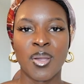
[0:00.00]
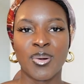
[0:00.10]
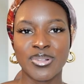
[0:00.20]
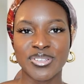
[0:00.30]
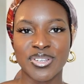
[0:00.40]

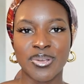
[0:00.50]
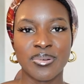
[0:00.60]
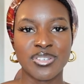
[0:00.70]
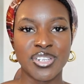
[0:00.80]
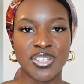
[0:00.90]

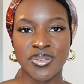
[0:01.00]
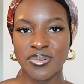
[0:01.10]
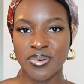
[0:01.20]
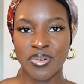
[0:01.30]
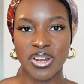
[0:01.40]
Also, do
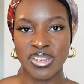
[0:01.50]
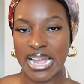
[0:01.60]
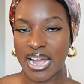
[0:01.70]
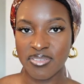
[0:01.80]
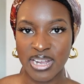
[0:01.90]
you already
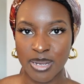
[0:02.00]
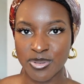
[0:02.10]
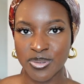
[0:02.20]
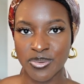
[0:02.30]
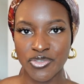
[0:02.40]
have a
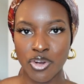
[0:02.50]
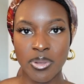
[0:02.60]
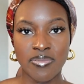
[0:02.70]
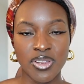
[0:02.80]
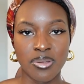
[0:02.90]
capsule wardrobe?
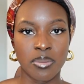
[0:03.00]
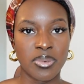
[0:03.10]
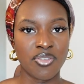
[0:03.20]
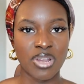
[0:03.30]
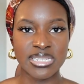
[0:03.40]
If you do, I'd
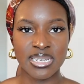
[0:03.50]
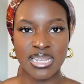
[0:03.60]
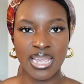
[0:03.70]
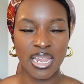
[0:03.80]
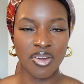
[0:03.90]
be interested
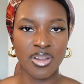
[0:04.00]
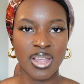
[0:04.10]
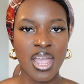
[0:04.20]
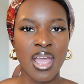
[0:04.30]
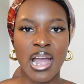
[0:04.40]
to hear
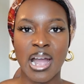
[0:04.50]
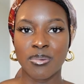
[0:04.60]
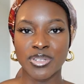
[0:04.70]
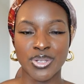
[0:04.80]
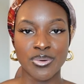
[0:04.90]
it.
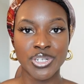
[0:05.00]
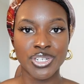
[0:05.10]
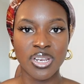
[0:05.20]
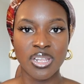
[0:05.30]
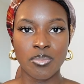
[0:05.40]
How has your
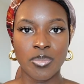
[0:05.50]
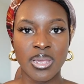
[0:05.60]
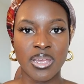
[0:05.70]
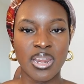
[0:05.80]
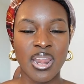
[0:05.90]
journey
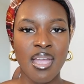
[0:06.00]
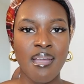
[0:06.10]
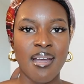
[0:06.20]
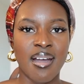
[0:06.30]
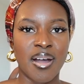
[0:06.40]
been?
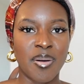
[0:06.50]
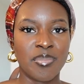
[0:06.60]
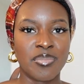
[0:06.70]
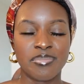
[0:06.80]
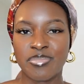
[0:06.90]

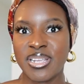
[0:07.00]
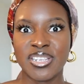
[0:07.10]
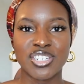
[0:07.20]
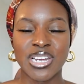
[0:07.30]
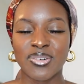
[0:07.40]

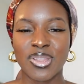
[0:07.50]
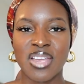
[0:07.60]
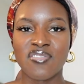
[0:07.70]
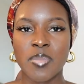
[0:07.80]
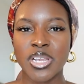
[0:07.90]
Please share all
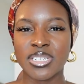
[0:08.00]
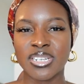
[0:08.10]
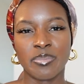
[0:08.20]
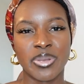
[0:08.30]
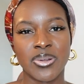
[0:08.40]
that information
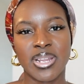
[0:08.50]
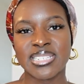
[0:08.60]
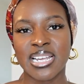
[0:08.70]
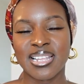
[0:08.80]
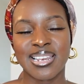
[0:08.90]
down below.
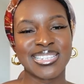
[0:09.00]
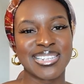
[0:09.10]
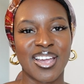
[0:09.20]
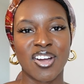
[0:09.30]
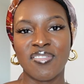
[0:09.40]
Let's
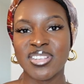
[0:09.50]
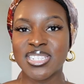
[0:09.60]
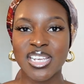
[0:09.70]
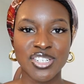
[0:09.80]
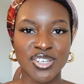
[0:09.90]
get a
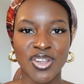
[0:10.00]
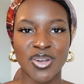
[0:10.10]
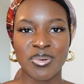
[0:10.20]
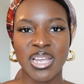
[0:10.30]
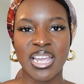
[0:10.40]
conversation
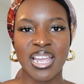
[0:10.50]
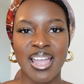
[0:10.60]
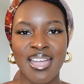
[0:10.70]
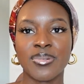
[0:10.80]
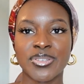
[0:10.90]
going.
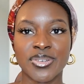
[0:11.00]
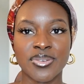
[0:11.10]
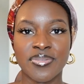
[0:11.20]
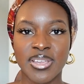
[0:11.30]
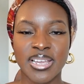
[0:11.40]
Also,
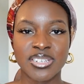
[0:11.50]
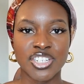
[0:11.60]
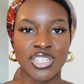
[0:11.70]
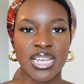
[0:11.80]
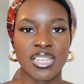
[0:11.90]
don't forget to
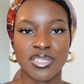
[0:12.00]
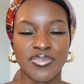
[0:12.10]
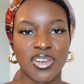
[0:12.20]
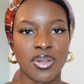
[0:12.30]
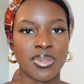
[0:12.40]
share this
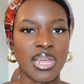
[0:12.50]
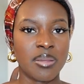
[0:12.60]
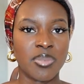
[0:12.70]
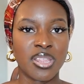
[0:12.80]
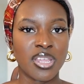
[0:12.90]
video with
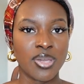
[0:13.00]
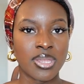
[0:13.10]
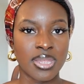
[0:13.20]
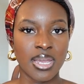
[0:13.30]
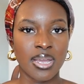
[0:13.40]
anybody that you
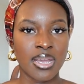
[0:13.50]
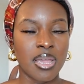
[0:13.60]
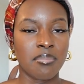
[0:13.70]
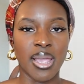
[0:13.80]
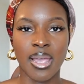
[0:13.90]
think
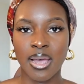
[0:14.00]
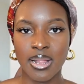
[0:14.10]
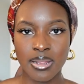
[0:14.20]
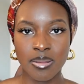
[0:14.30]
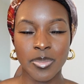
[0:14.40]
it might
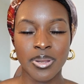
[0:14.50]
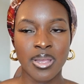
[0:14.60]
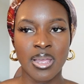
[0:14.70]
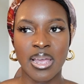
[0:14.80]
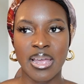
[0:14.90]
help.
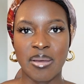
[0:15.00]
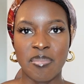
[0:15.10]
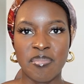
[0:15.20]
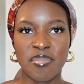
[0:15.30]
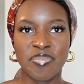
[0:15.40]

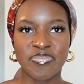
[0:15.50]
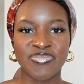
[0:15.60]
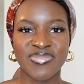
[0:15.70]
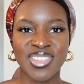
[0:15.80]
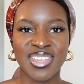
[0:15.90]
And
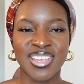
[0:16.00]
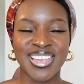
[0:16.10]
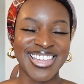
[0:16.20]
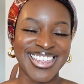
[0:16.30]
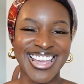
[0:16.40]

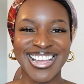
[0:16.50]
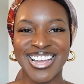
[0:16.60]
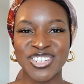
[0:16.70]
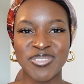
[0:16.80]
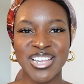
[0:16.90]
yeah,
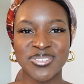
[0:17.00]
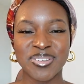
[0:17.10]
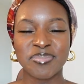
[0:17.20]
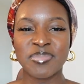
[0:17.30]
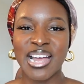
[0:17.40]
catch you in my next
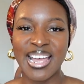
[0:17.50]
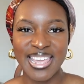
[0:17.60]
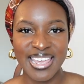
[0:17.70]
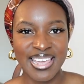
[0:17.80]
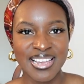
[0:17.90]
one.
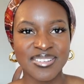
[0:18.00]
Bye.